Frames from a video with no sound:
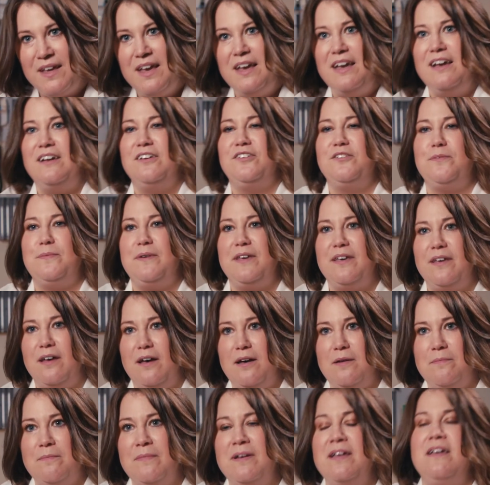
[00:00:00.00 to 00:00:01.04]
to
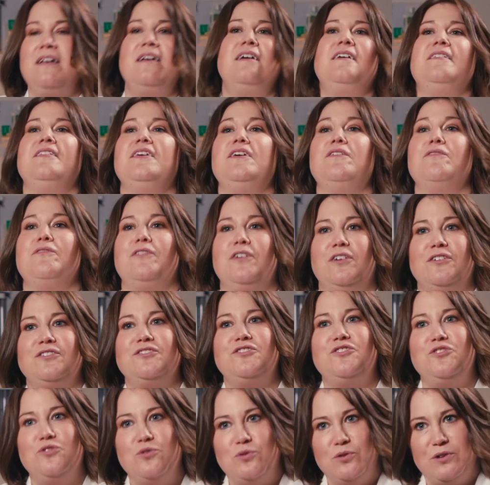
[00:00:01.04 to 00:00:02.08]
become the
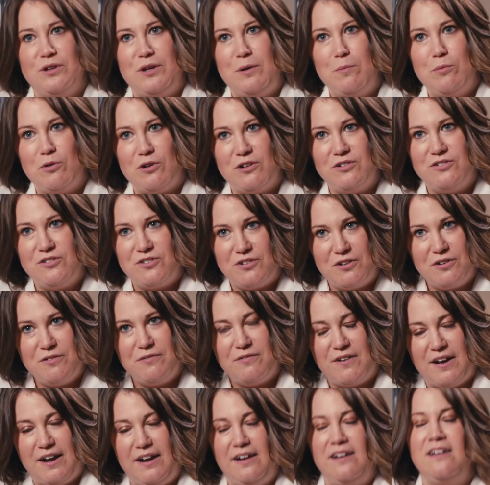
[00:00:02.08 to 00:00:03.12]
first dually board
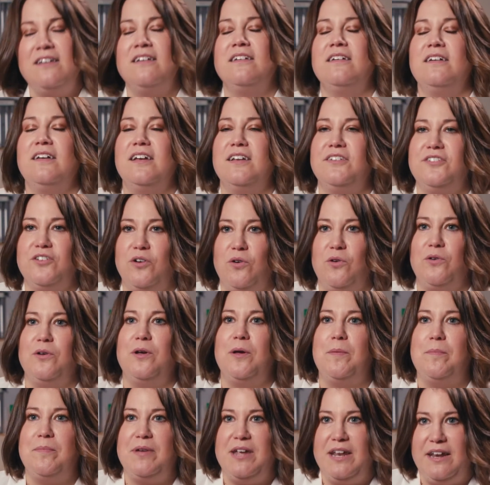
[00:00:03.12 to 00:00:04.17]
certified adult
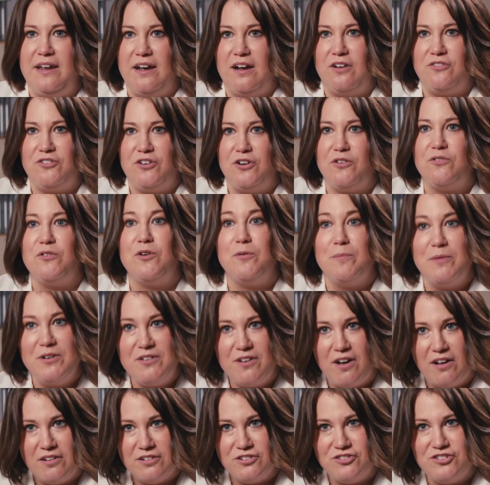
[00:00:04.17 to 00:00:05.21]
and pediatric
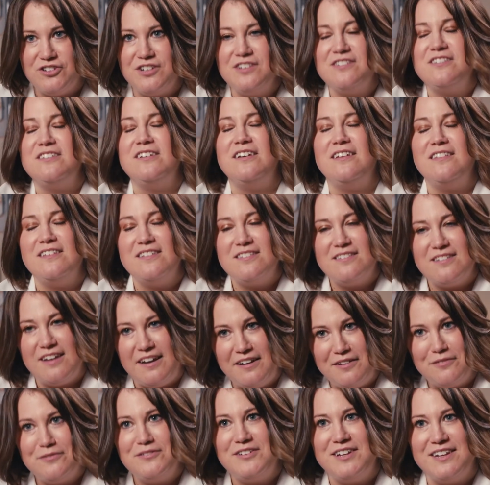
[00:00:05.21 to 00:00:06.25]
rheumatologist in the state
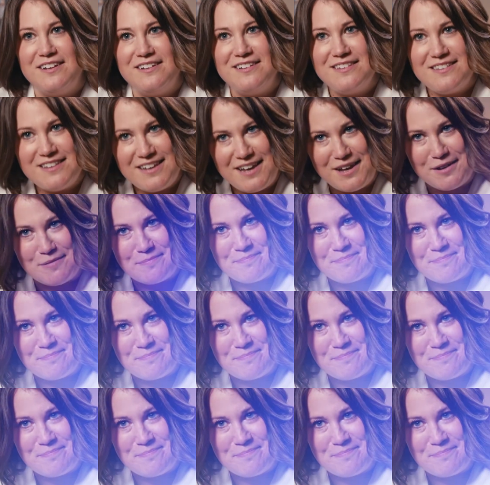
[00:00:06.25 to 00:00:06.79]
of Tennessee.